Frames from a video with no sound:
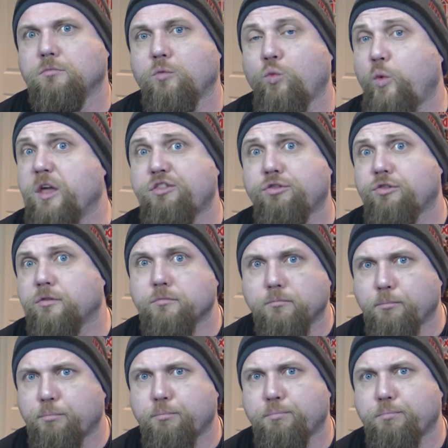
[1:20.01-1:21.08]
with
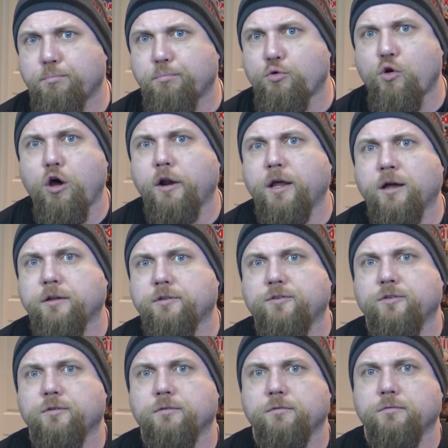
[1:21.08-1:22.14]
product